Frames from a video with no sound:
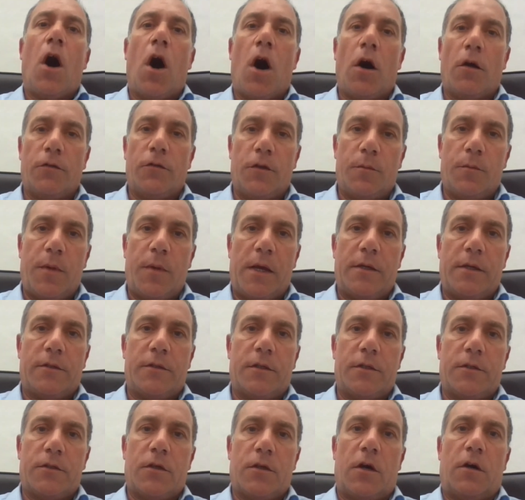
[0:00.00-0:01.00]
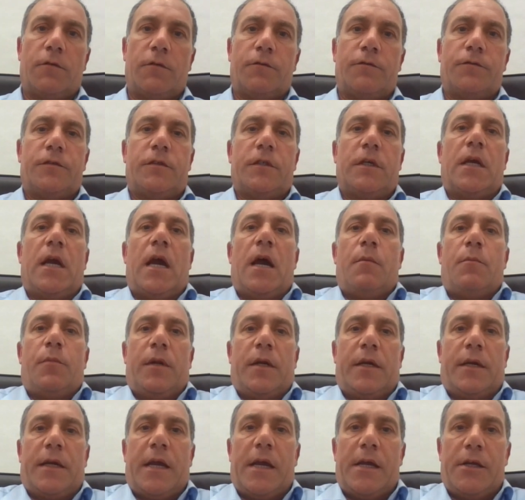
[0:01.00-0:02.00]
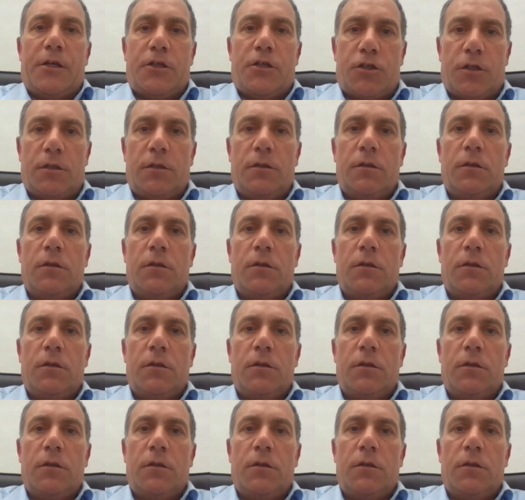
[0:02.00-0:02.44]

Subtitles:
the basis of the application,